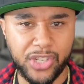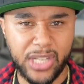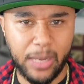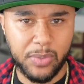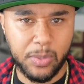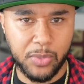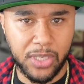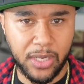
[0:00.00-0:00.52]

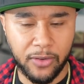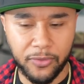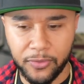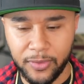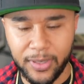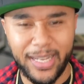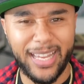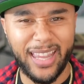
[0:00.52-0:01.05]
type some stuff
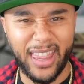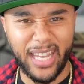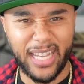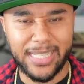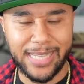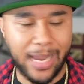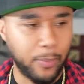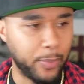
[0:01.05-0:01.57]
and
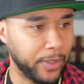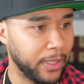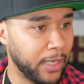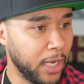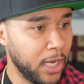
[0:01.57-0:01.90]
things happen.